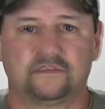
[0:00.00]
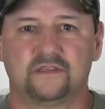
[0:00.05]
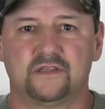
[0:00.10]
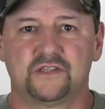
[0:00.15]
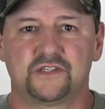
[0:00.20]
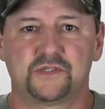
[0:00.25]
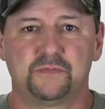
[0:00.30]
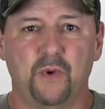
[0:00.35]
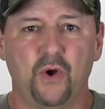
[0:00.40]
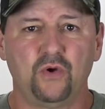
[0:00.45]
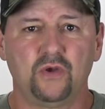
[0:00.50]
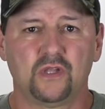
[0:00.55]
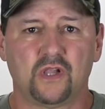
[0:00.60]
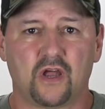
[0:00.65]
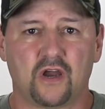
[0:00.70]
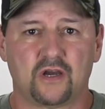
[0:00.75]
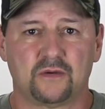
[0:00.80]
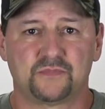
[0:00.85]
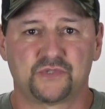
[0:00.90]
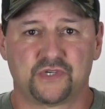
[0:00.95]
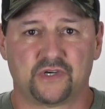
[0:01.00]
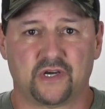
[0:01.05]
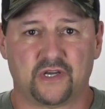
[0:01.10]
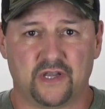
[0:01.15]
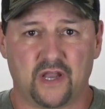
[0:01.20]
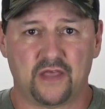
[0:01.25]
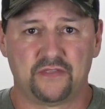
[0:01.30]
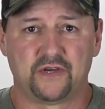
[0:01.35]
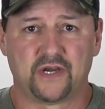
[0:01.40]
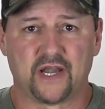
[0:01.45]
Smoke alarms are
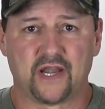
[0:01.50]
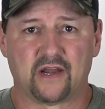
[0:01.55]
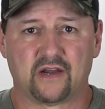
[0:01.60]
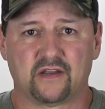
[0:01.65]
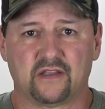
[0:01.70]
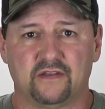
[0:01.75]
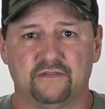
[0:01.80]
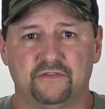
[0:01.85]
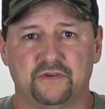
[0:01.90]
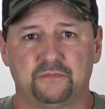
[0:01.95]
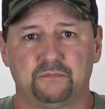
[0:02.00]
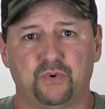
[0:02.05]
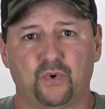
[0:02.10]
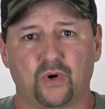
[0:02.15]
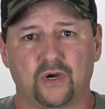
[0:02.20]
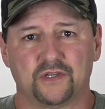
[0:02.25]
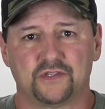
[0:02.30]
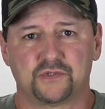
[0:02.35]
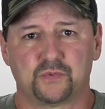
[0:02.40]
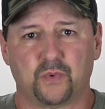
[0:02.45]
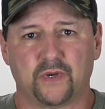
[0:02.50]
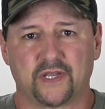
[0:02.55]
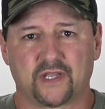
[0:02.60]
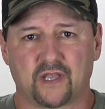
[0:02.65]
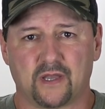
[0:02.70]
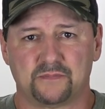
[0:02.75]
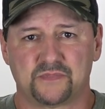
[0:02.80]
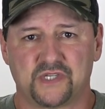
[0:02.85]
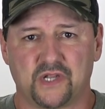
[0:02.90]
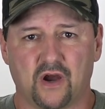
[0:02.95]
another area of importance when it
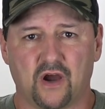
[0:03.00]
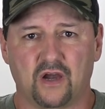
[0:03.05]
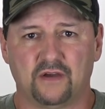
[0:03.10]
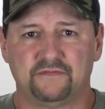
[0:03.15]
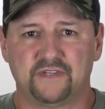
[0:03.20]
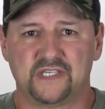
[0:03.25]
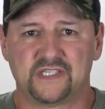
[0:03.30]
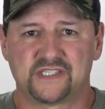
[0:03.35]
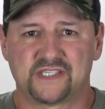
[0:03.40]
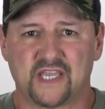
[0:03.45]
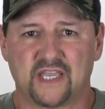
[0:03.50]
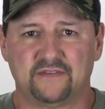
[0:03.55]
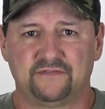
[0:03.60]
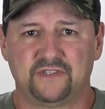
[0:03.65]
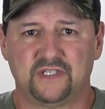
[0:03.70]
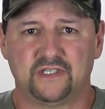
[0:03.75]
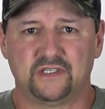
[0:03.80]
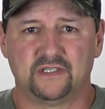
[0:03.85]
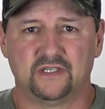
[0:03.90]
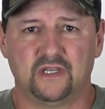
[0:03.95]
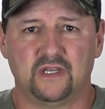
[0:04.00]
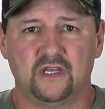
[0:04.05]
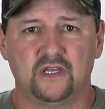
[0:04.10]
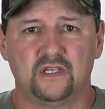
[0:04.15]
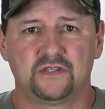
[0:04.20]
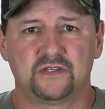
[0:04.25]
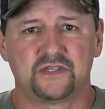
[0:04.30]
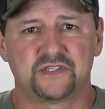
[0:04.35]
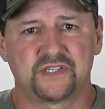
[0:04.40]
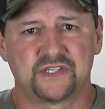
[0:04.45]
comes to RV safety.
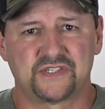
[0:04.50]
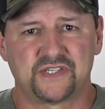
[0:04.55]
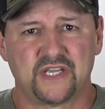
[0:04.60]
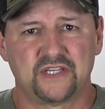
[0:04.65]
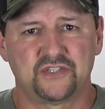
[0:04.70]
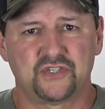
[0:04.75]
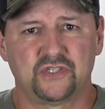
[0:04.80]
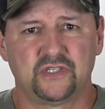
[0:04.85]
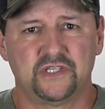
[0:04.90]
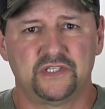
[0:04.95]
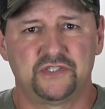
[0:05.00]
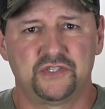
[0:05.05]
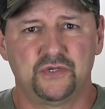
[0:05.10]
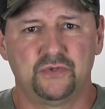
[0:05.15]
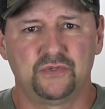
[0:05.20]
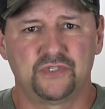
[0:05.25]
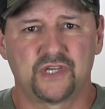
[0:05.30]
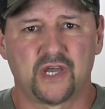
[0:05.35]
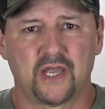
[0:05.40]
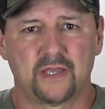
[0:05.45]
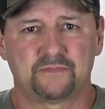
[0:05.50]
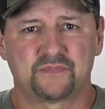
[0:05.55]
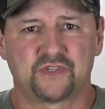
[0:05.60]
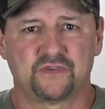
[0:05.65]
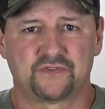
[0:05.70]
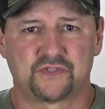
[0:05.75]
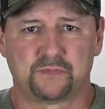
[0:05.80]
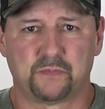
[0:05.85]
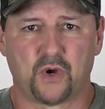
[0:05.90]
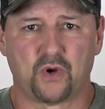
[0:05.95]
There's essentially two types
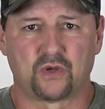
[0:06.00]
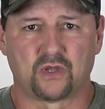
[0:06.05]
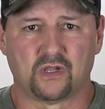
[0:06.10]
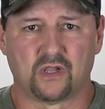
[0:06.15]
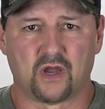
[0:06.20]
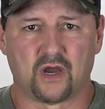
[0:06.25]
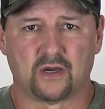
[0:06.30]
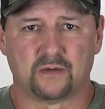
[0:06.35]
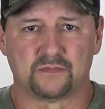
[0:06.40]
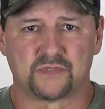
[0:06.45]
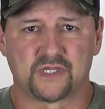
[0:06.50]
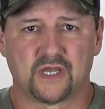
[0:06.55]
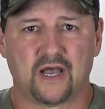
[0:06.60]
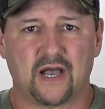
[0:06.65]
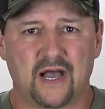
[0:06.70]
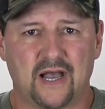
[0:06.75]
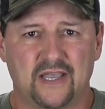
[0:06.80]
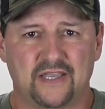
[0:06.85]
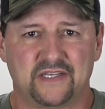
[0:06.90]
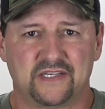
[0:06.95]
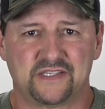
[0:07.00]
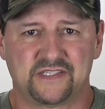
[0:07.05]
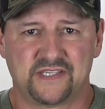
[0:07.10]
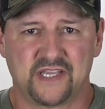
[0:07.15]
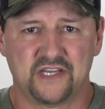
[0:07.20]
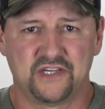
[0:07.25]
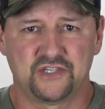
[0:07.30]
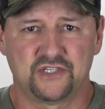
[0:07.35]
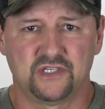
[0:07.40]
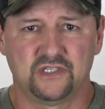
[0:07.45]
of smoke alarms:
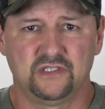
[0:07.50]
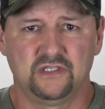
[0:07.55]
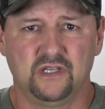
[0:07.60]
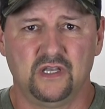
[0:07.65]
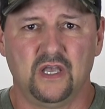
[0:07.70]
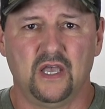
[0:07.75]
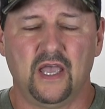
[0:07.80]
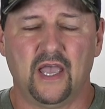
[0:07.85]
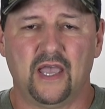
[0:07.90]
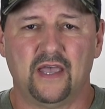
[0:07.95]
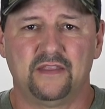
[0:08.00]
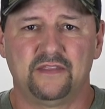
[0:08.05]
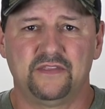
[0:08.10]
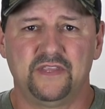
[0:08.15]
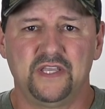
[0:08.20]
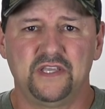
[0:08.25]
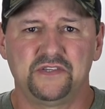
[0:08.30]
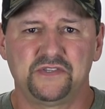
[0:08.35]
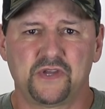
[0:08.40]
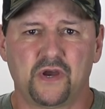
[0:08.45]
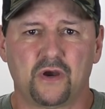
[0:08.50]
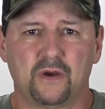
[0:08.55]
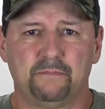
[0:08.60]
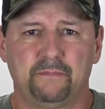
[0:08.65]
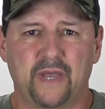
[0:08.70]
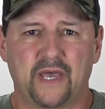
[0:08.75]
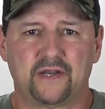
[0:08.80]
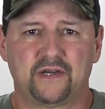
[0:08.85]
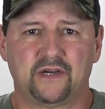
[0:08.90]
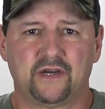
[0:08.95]
ionization, and these are
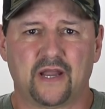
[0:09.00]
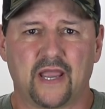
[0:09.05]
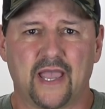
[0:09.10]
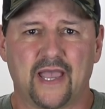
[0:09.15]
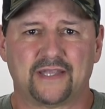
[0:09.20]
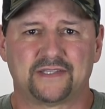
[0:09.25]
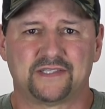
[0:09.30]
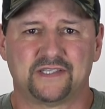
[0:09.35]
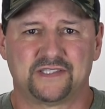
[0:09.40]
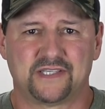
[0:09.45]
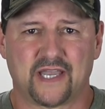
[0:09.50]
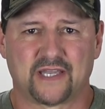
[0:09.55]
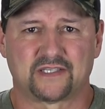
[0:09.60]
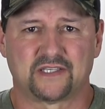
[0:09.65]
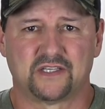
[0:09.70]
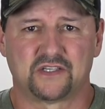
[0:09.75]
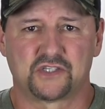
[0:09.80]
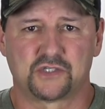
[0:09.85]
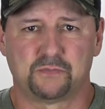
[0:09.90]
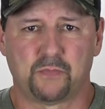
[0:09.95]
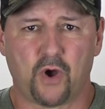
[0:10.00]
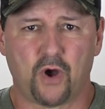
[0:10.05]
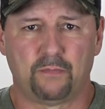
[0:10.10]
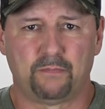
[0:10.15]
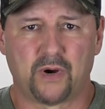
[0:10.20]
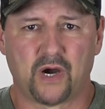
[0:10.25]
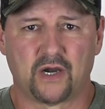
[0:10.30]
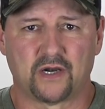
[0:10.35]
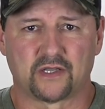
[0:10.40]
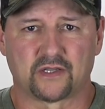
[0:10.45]
better at detecting small
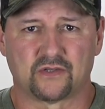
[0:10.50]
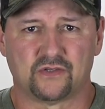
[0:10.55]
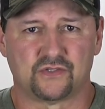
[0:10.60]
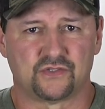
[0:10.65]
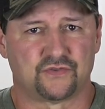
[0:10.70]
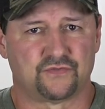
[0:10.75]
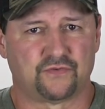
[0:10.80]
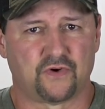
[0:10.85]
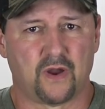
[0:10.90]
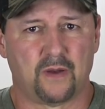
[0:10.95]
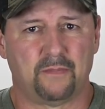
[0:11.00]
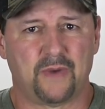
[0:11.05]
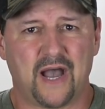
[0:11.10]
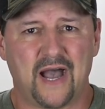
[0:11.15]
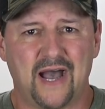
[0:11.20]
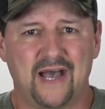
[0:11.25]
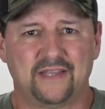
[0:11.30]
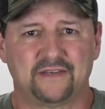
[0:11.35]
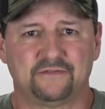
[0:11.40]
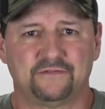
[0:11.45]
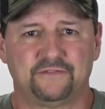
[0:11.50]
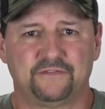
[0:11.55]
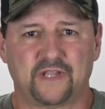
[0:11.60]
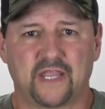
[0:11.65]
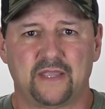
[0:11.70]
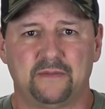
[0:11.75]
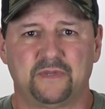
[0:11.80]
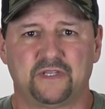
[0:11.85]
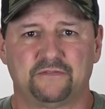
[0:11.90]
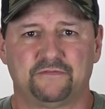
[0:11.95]
particles from hot and
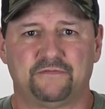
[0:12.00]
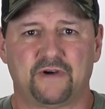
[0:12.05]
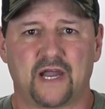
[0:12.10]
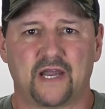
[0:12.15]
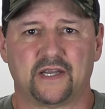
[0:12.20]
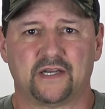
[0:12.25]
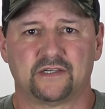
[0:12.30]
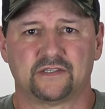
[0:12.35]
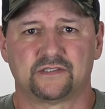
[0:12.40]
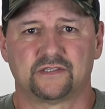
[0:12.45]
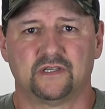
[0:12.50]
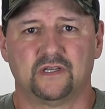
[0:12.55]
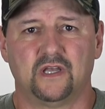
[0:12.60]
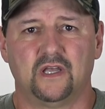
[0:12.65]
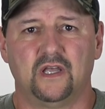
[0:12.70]
flaming fires.